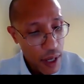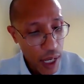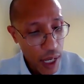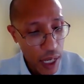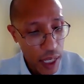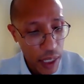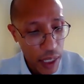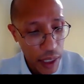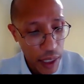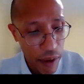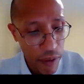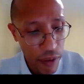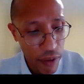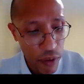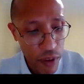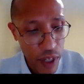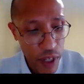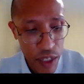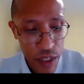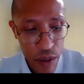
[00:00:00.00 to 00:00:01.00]
and the level
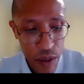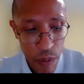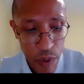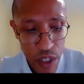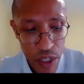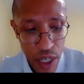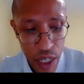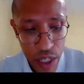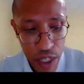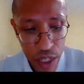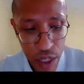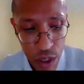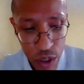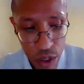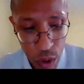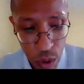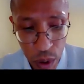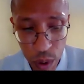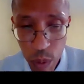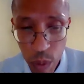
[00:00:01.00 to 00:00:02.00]
of customization the
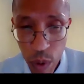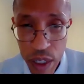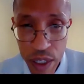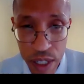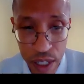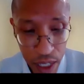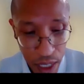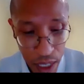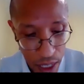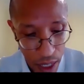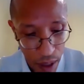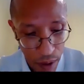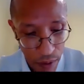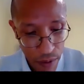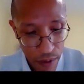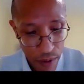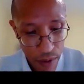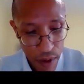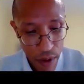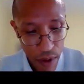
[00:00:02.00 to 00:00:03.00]
store wants to get.
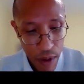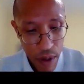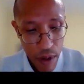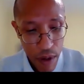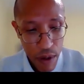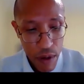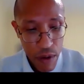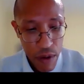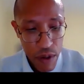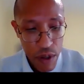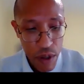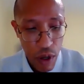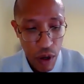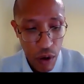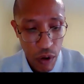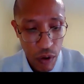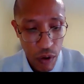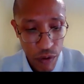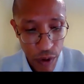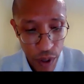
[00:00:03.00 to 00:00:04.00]

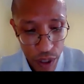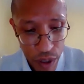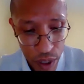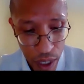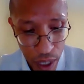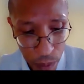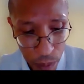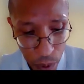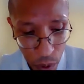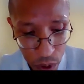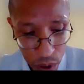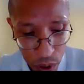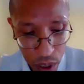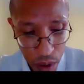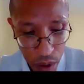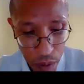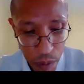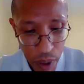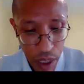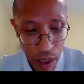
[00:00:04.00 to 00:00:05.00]
So, for example, it
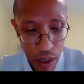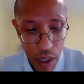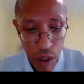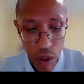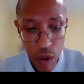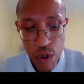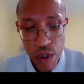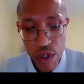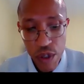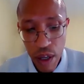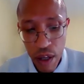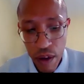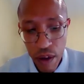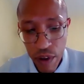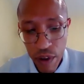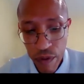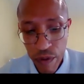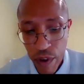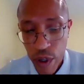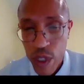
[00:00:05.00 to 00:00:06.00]
could be the use of
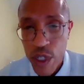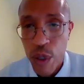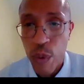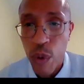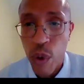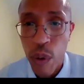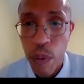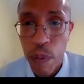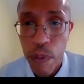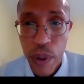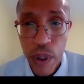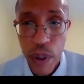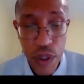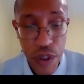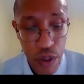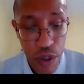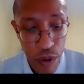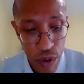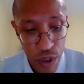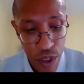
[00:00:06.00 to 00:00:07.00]
a virtual
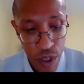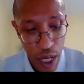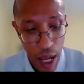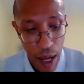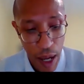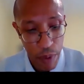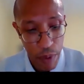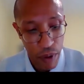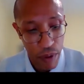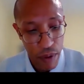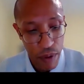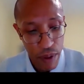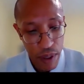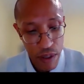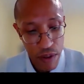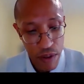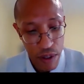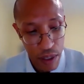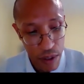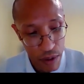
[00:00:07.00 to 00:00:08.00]
personal shopper,
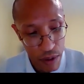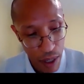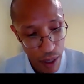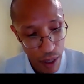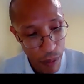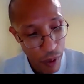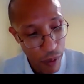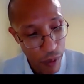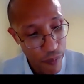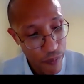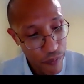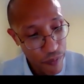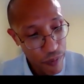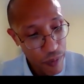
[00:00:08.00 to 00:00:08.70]
as an example.